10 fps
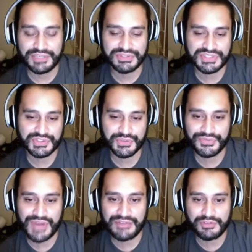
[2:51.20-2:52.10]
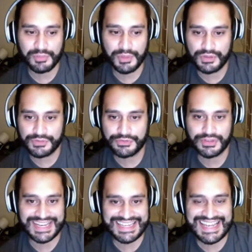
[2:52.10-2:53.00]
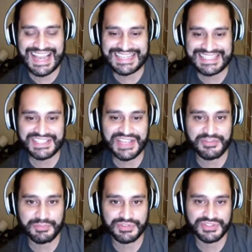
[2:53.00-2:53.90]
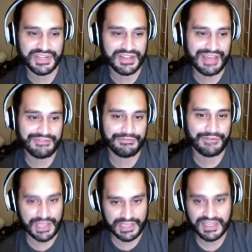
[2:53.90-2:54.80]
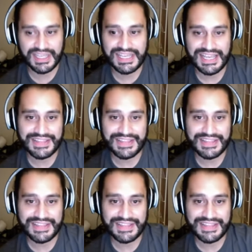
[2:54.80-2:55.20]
was in survival mode for like ninety seven percent of that fight, yeah. and